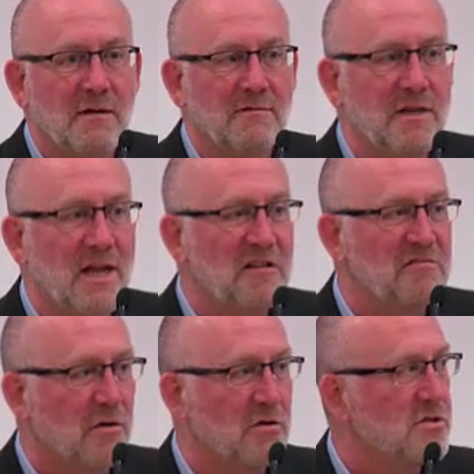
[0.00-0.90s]
VA's
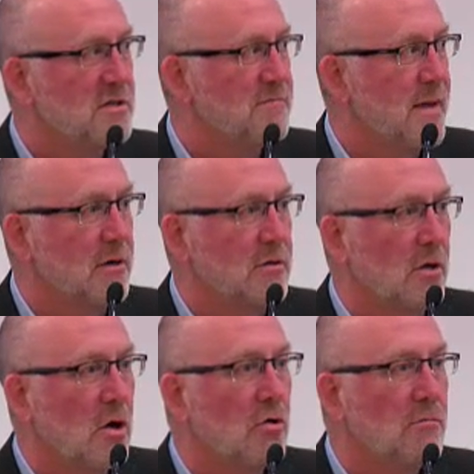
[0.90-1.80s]
version of
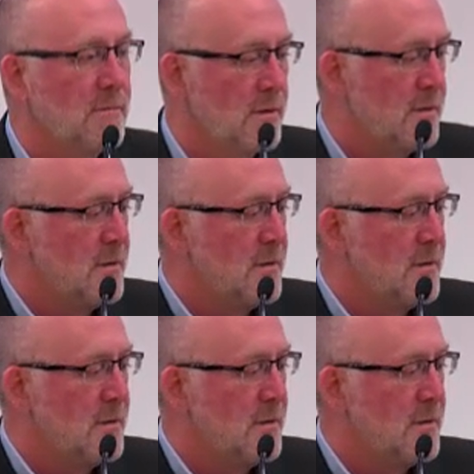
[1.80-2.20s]
medical home.